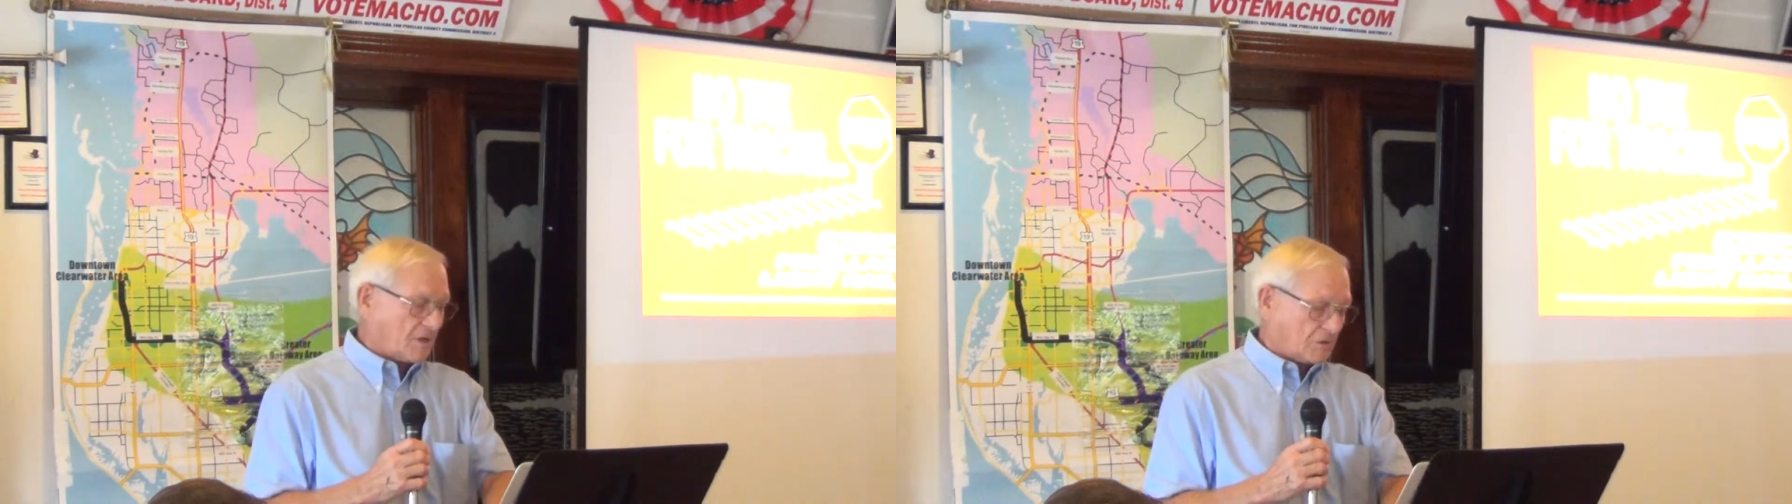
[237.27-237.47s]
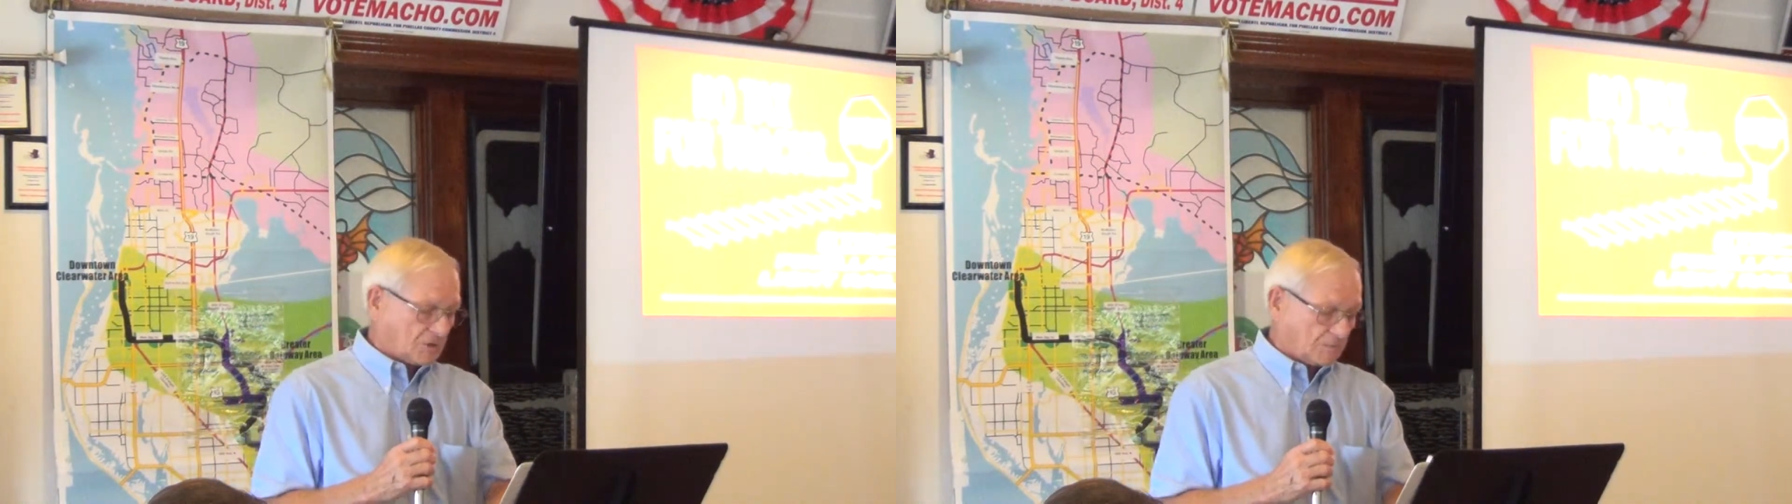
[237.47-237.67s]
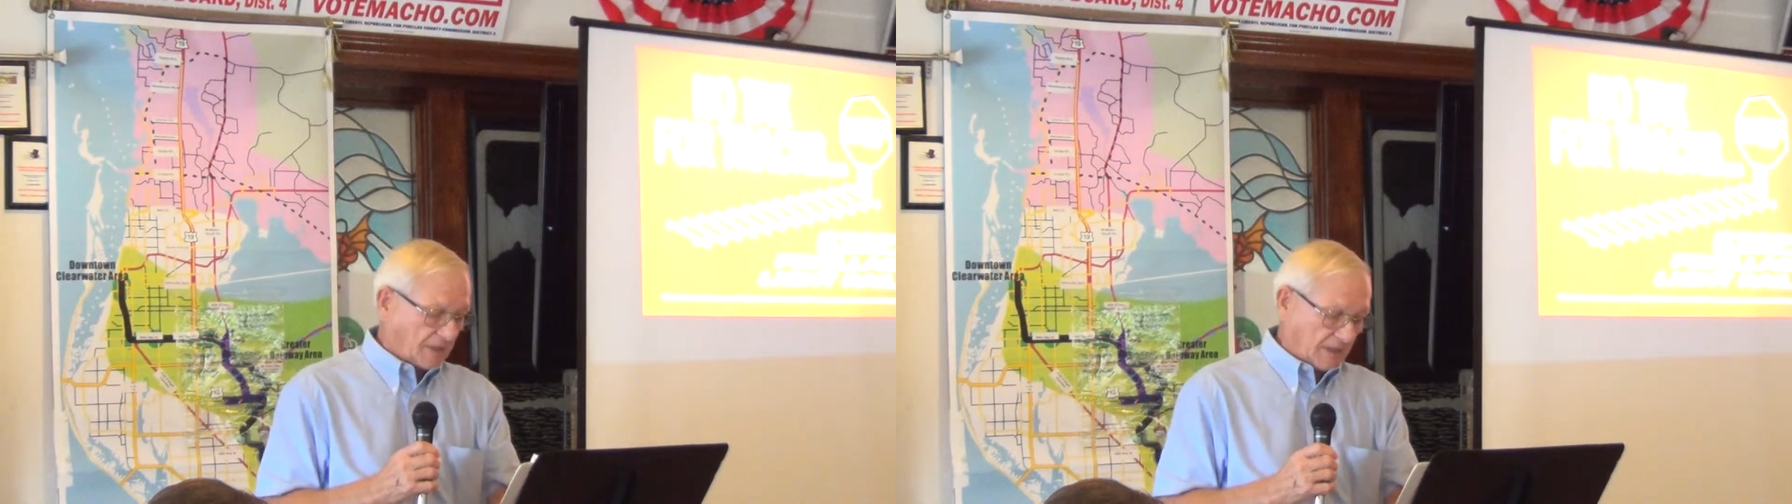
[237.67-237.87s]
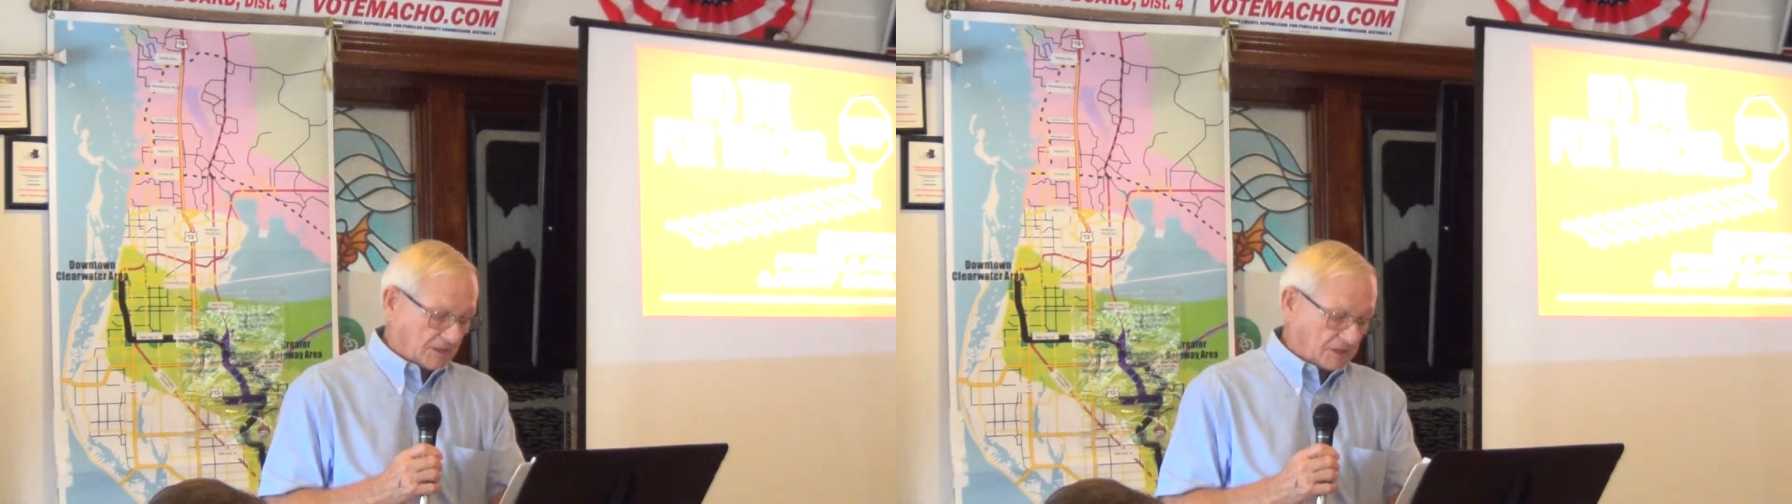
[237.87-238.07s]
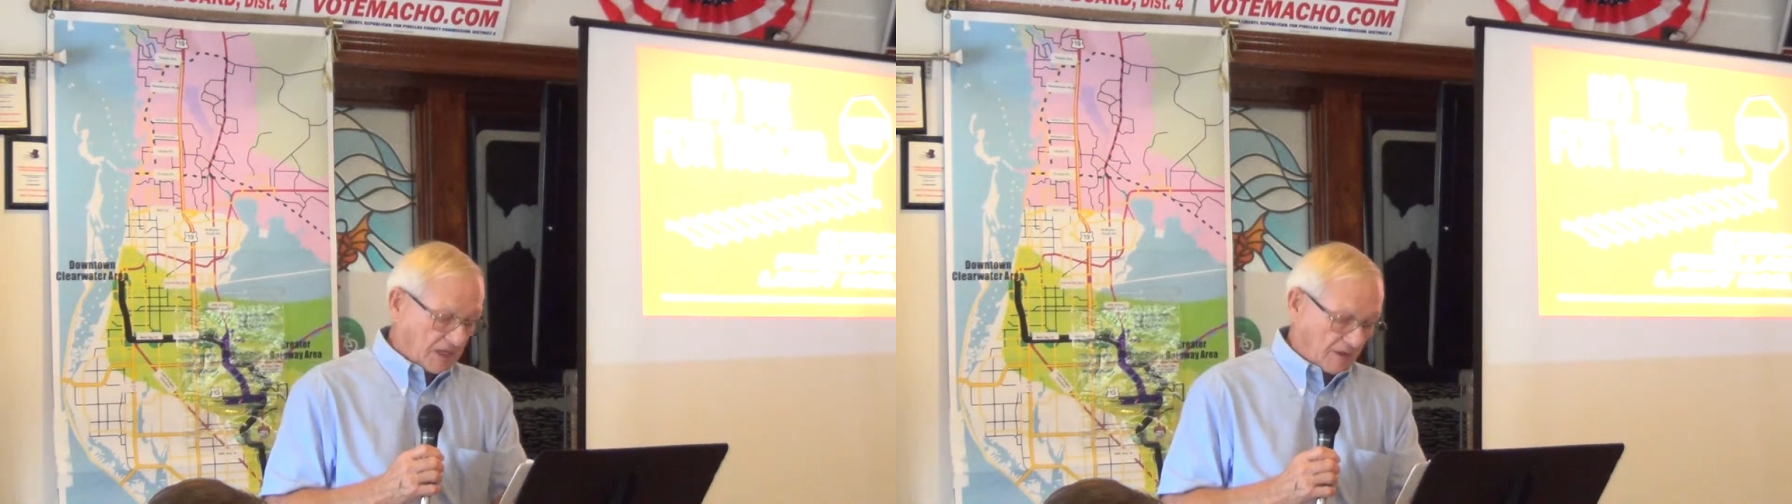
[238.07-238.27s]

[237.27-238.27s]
years in Pinellas